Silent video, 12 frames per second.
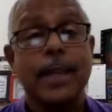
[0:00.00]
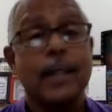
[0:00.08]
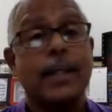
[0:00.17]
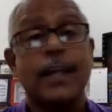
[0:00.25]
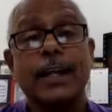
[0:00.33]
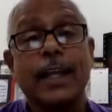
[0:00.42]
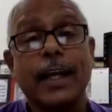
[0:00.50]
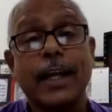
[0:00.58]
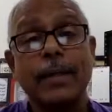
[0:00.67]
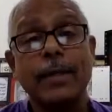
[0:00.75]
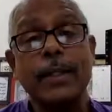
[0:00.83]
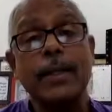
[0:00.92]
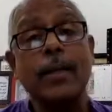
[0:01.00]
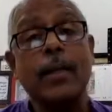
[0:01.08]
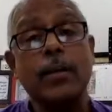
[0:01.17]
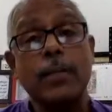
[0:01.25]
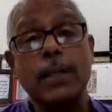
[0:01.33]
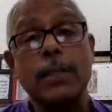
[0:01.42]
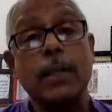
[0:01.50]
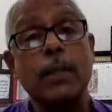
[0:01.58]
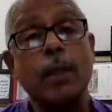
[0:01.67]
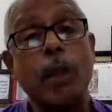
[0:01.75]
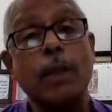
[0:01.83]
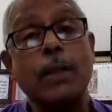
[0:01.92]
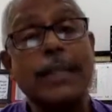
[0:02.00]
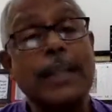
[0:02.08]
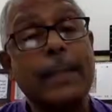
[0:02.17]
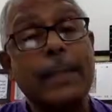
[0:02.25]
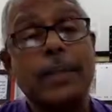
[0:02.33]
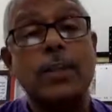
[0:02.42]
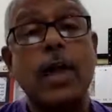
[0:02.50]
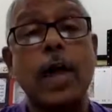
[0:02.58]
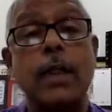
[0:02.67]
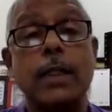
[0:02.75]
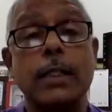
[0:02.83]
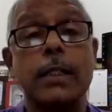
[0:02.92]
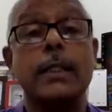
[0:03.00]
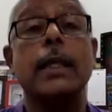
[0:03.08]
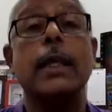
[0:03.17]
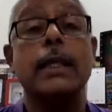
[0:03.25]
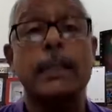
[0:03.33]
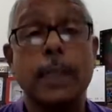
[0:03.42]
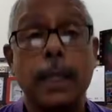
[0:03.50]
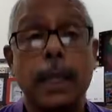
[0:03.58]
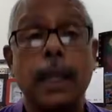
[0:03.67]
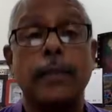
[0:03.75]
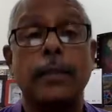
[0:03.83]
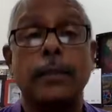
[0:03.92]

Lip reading: Didn't they commit any errors that blotted their personalities? They did.